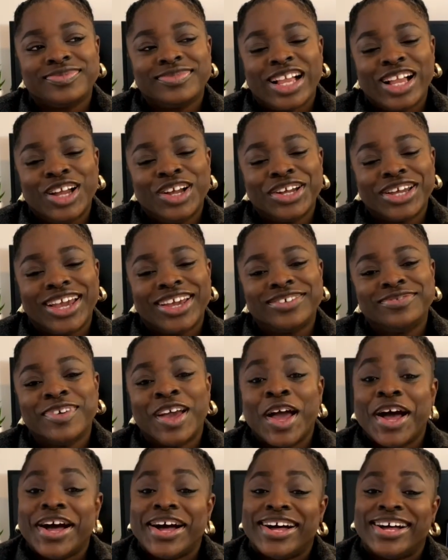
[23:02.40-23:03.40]
Okay,
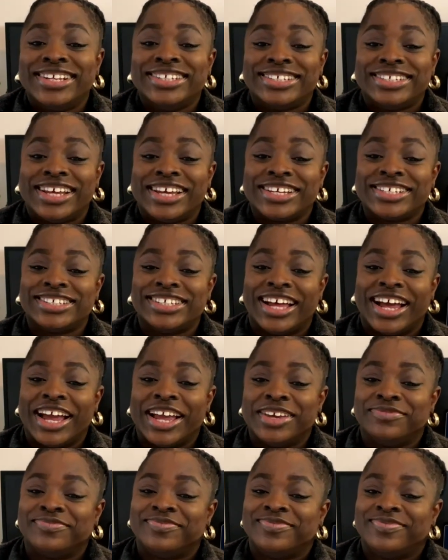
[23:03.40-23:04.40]
until next
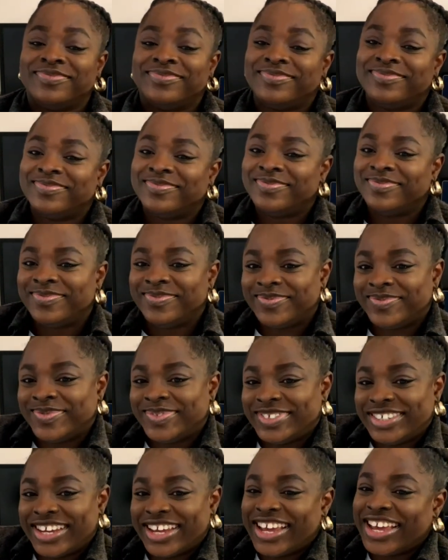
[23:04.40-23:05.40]
time,
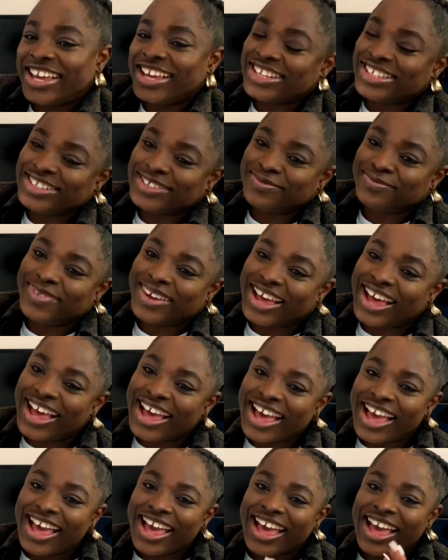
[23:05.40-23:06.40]
cheers,
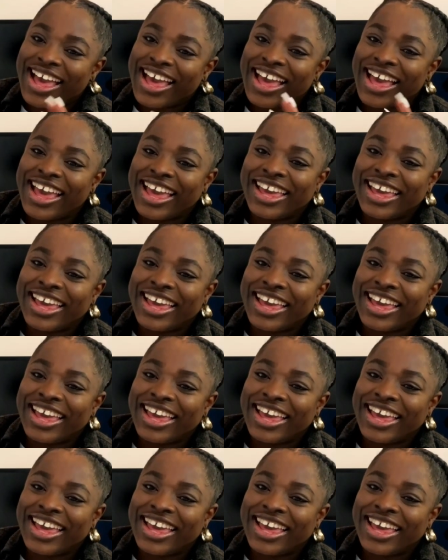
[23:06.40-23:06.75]
bye.